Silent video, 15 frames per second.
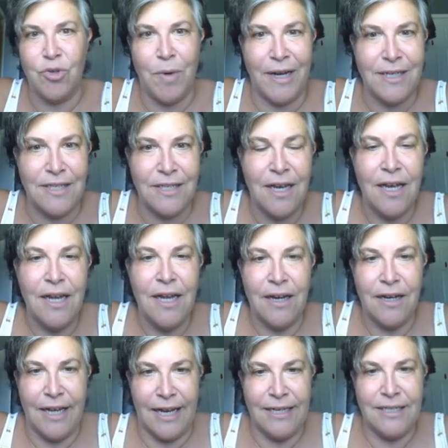twice.
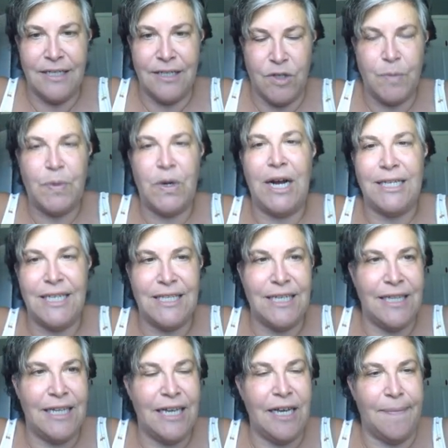Okay, so it's
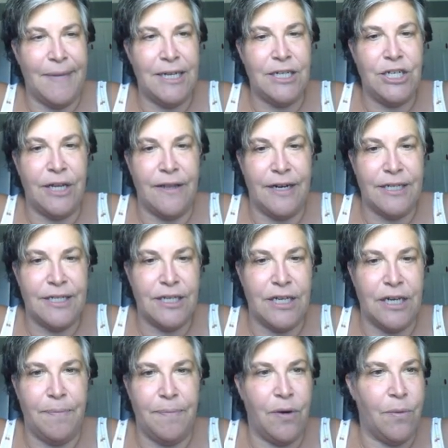processing the image, and then it's going
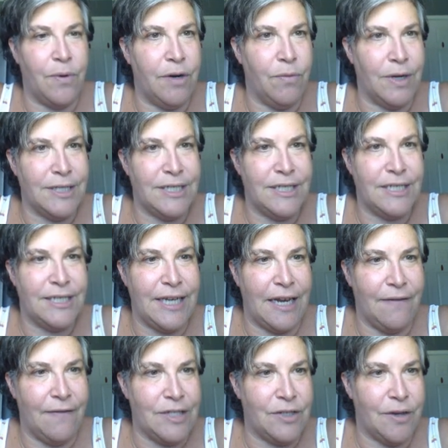to pick where it wants to
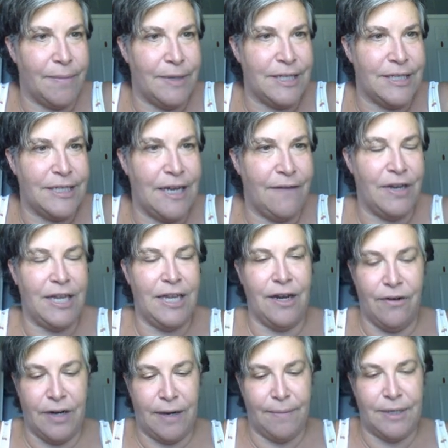save it. So I'm going to save it
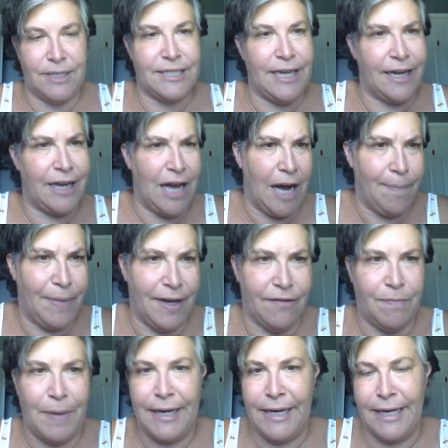here, and I'm going to say copy of
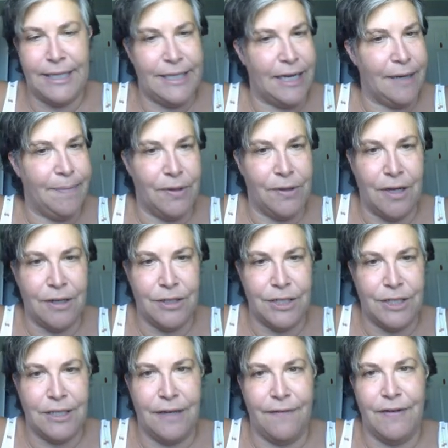button example. I'll
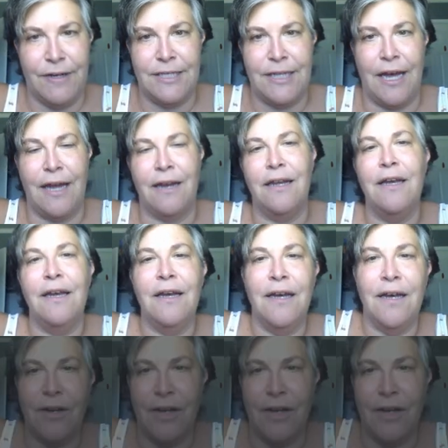just leave it as that.